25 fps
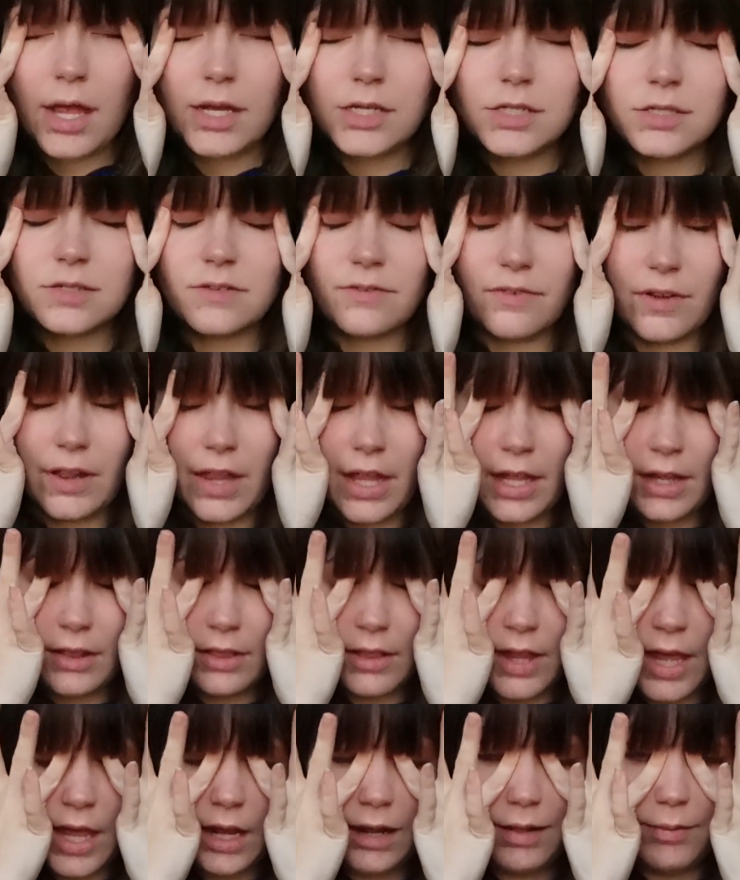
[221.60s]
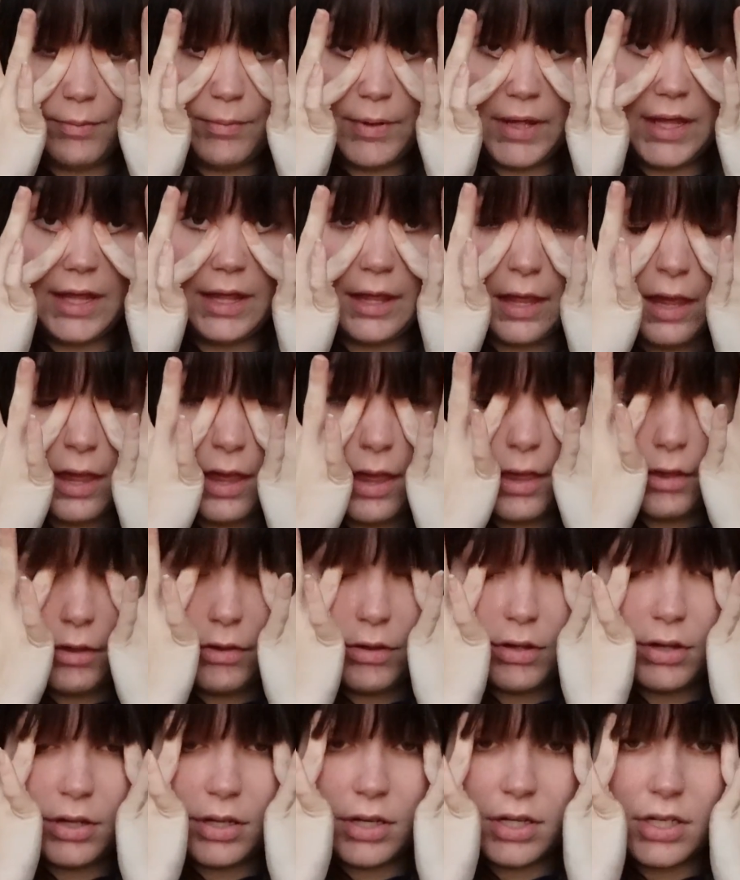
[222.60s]
I just feel like that'll be a
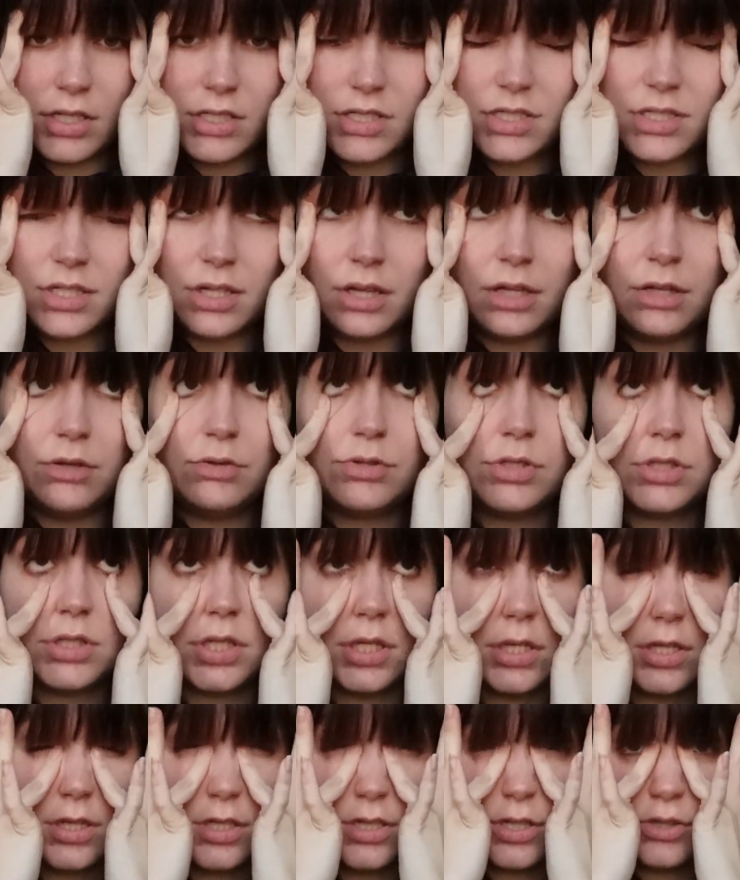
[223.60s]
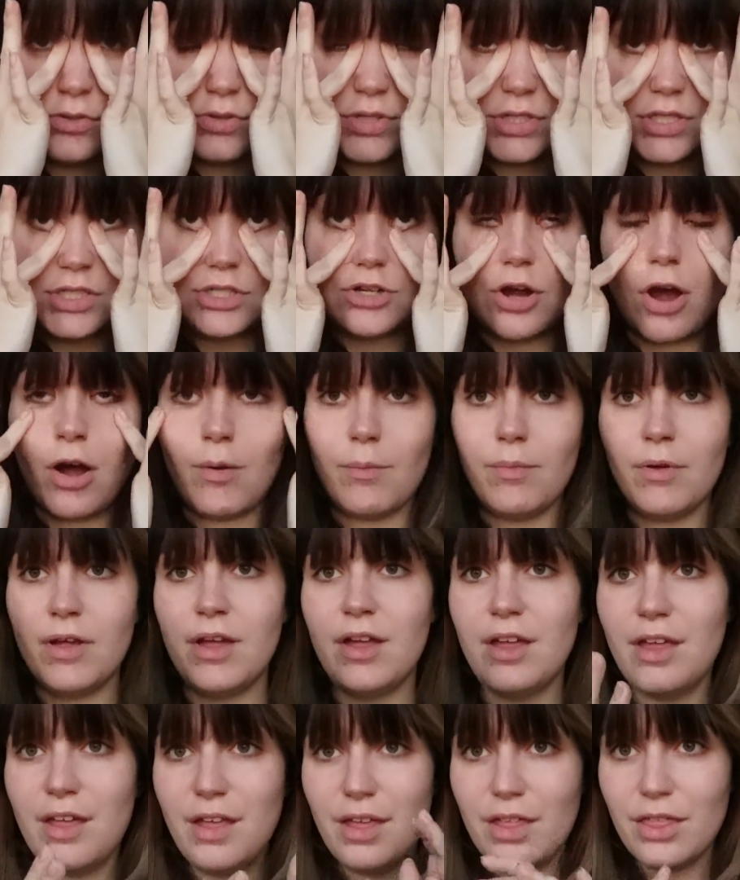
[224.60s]
good solution to stop
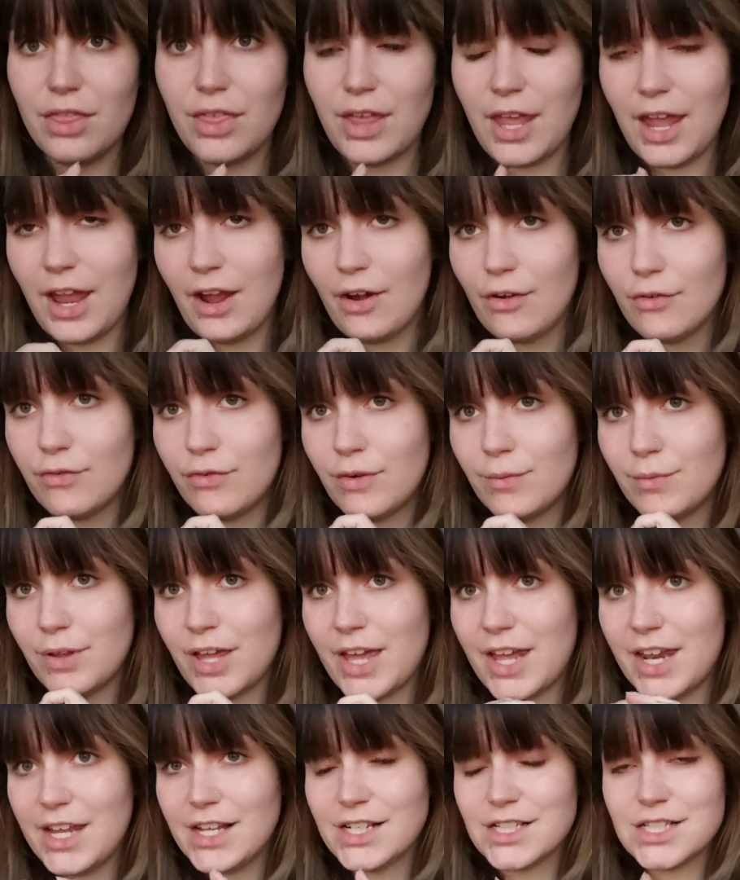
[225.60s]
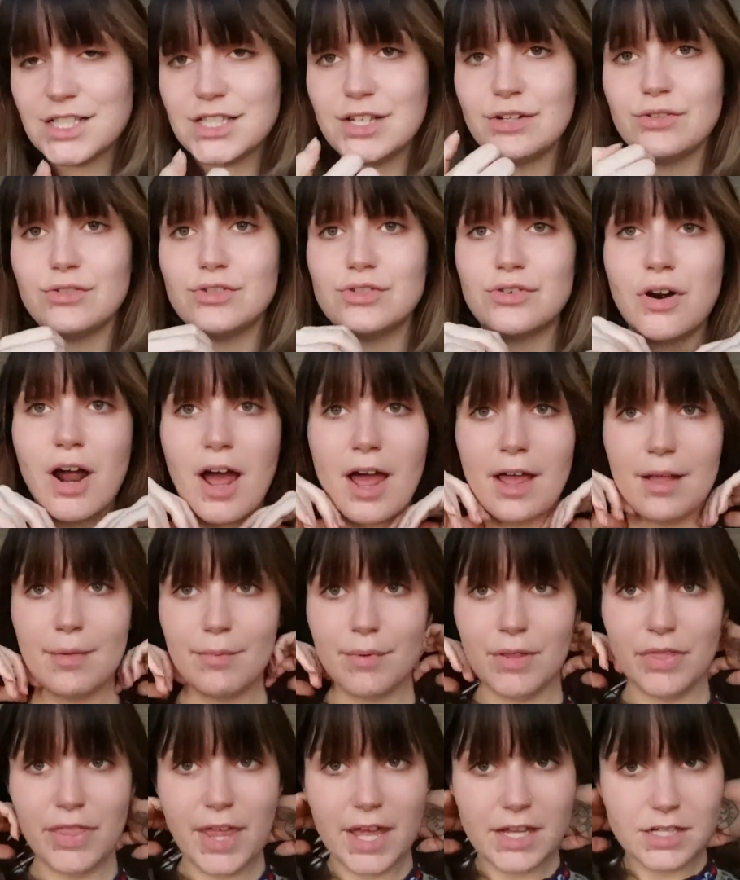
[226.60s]
the air from getting so dry.
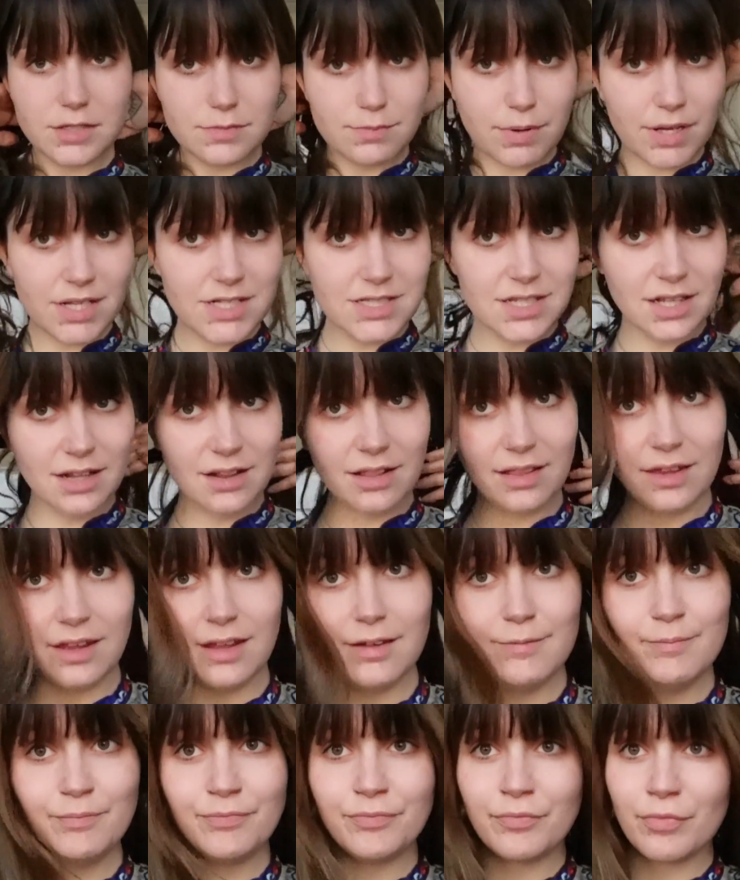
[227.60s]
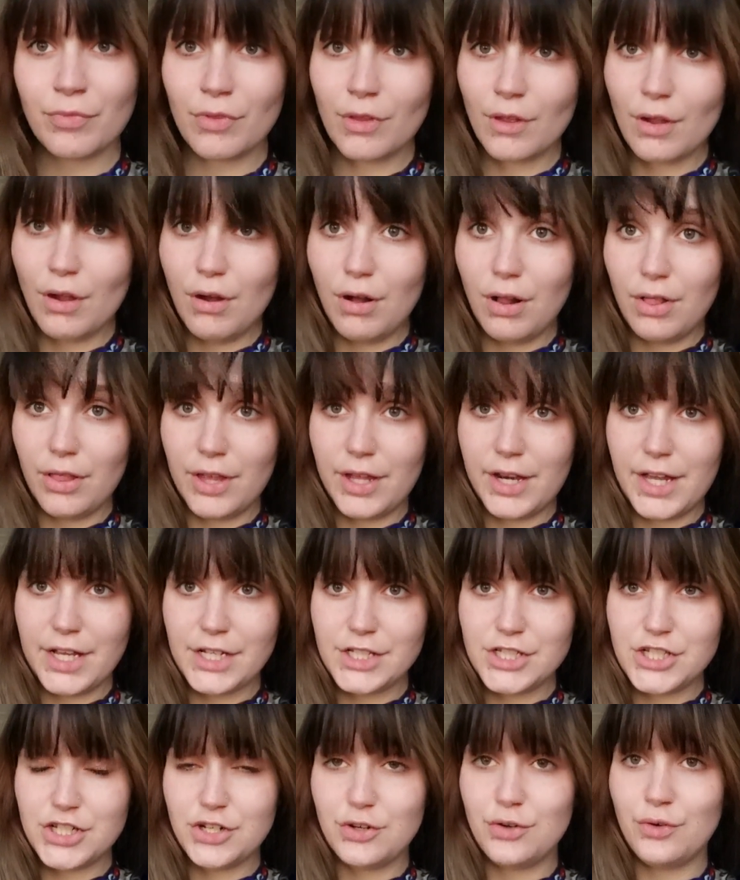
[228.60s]
But that's basically all that
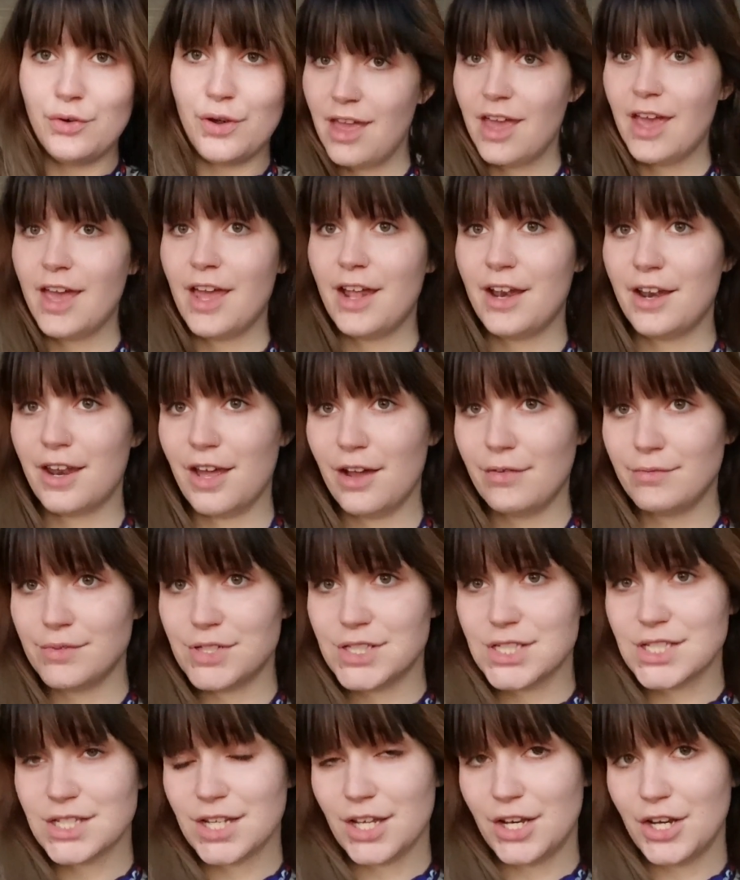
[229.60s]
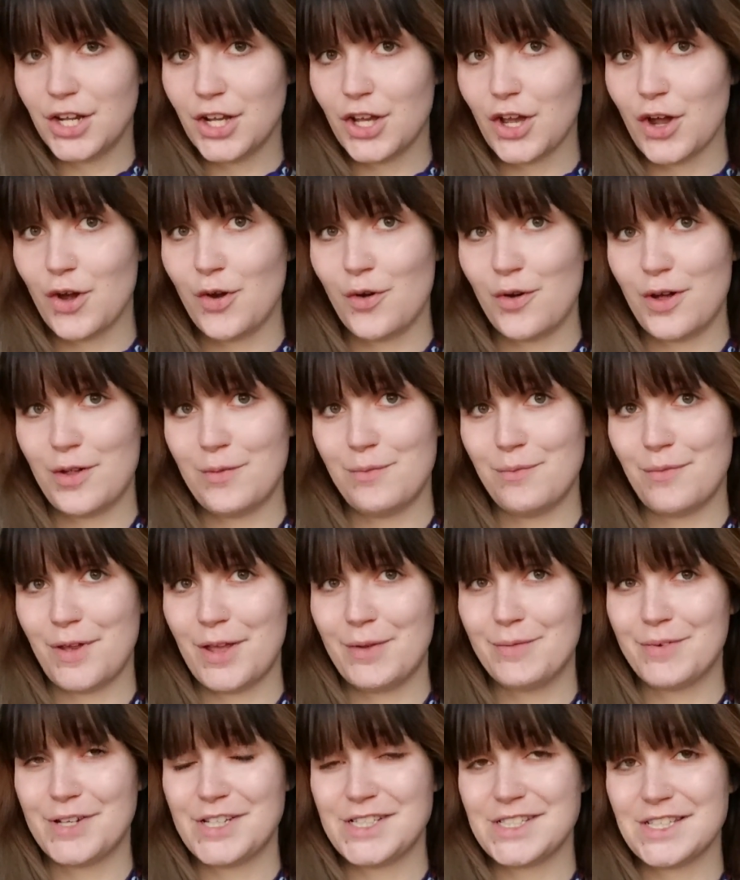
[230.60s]
I do. And I'm just gonna go and
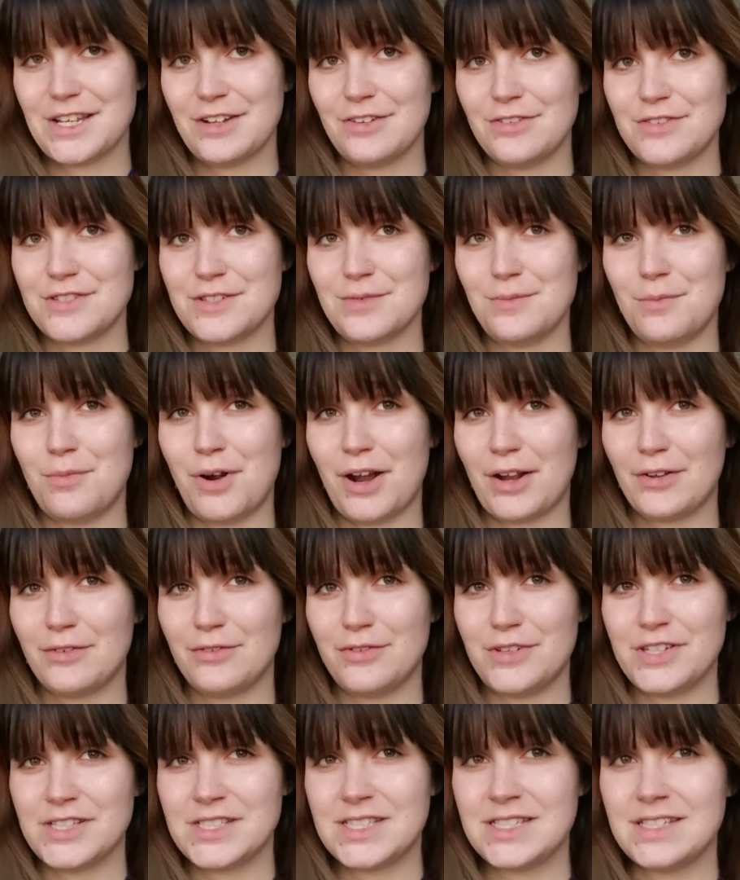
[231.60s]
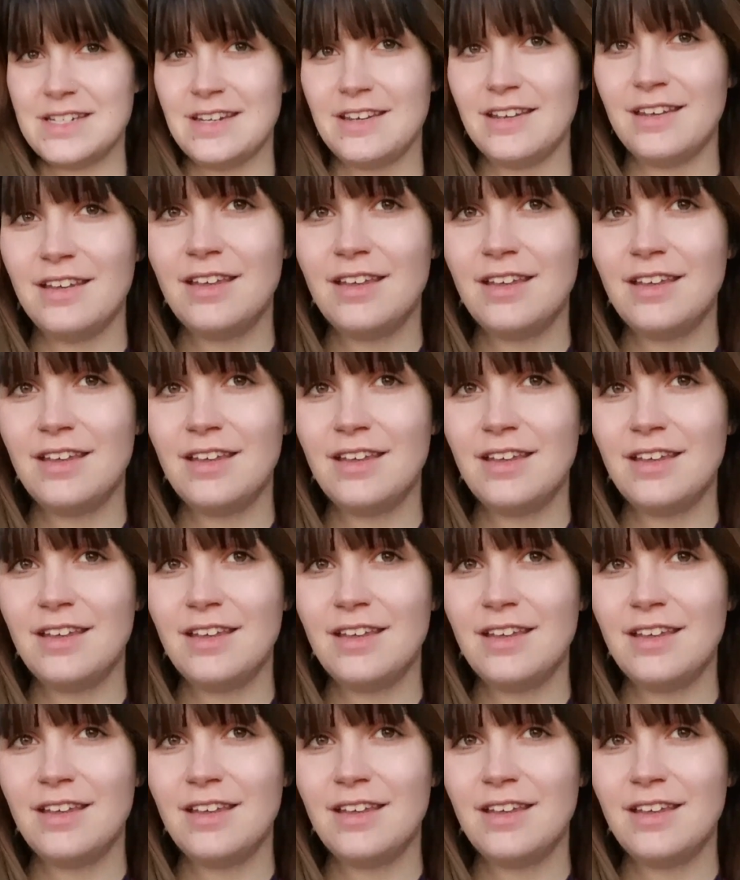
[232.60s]
make myself some breakfast.